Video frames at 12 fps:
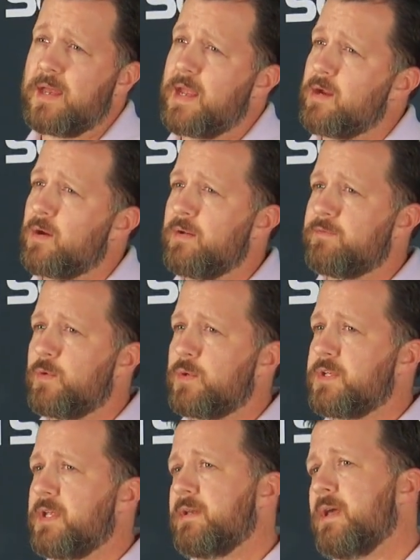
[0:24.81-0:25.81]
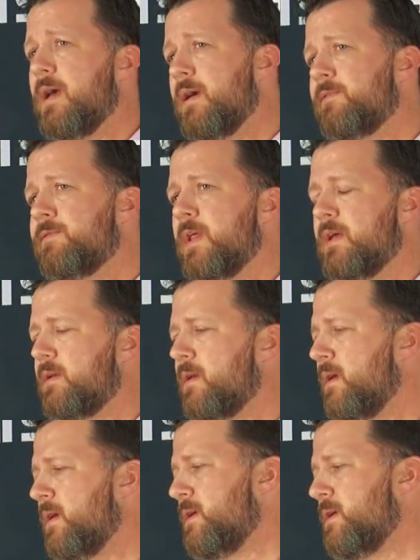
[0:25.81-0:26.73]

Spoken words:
that AR-M14F that